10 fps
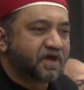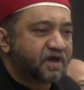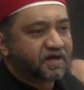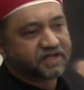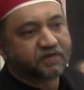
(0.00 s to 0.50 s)
the
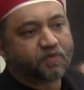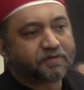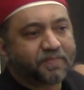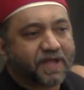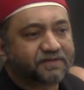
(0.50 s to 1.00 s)
heart and
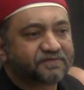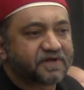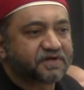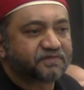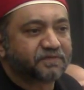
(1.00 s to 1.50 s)
one path
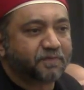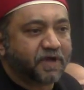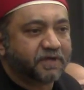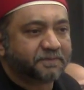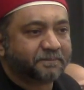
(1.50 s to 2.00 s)
starts from the
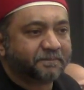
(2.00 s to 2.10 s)
mind.